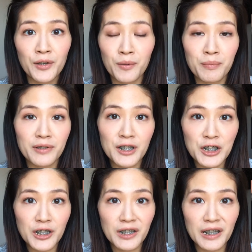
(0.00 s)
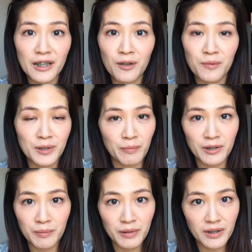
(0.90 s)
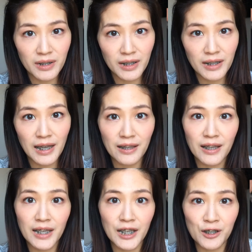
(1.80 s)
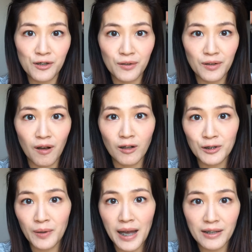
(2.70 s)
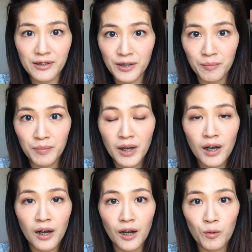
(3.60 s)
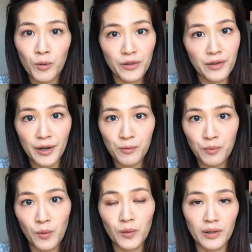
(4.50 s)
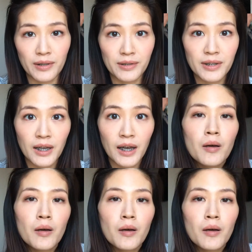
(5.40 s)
your position, and your responsibility, and then in turn also ask them what their role is.